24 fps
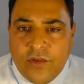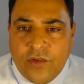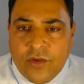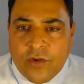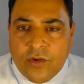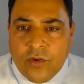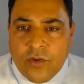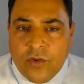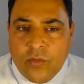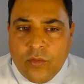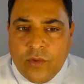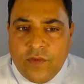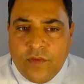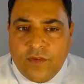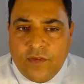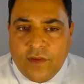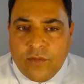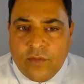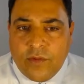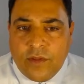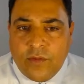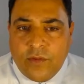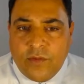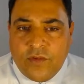occur when
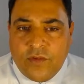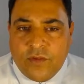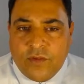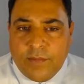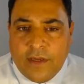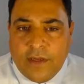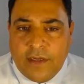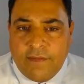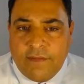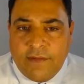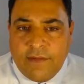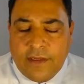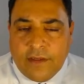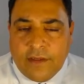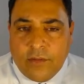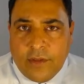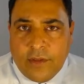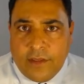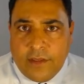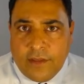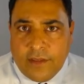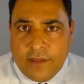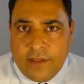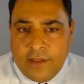someone loses body fat
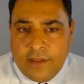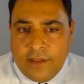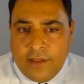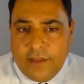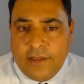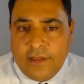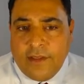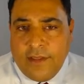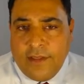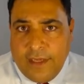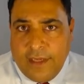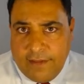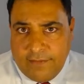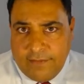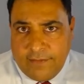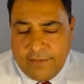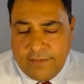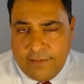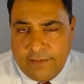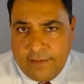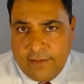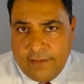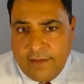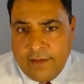quickly? Yes.